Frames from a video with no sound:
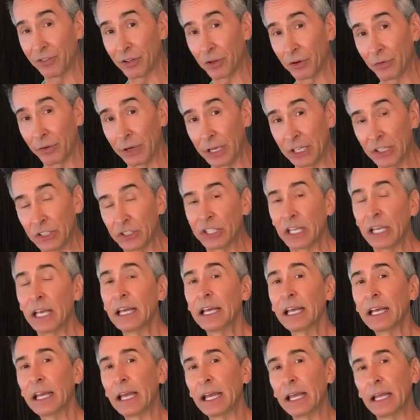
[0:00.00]
degrees
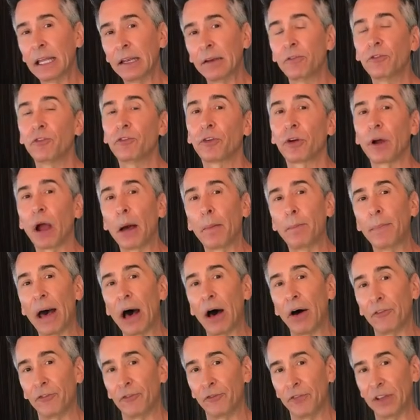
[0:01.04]
in for
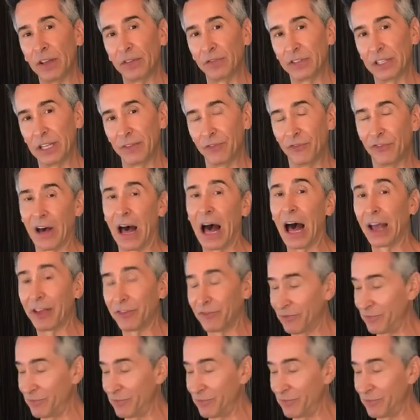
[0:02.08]
about 55